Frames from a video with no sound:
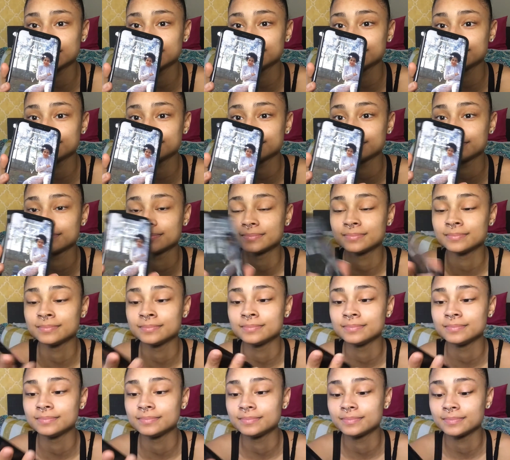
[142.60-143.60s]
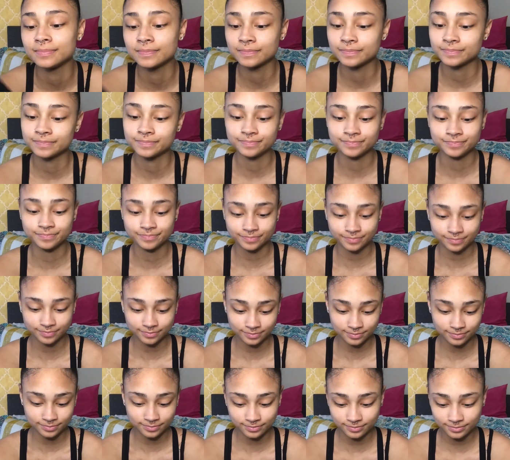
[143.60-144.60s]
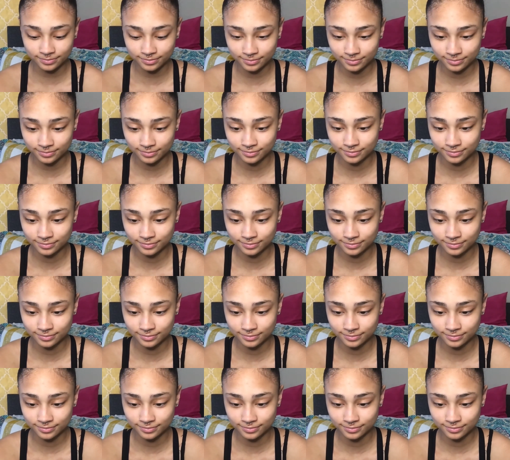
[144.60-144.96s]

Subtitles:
(silence)